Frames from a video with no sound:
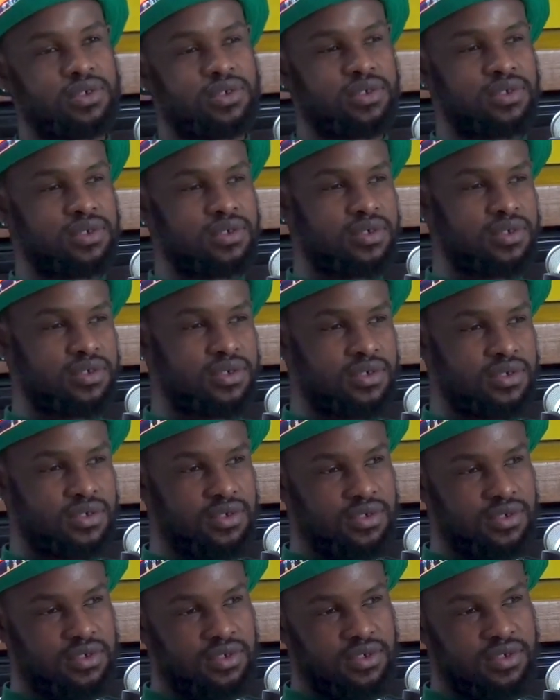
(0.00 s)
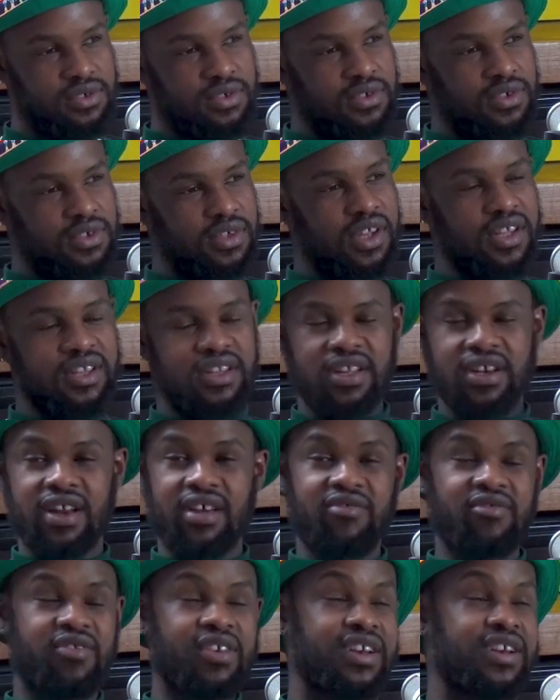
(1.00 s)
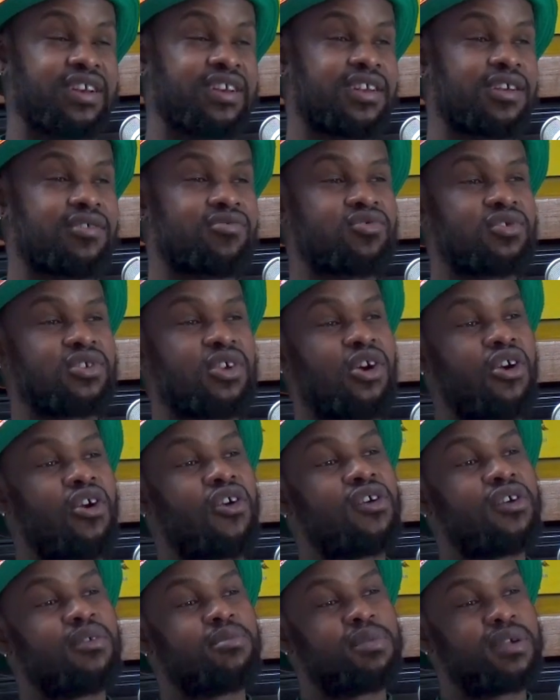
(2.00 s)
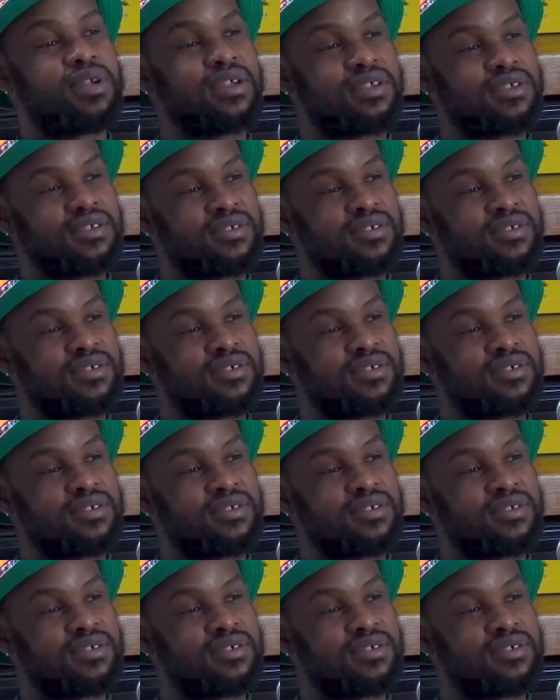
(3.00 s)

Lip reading: And then I fell in love with R&B.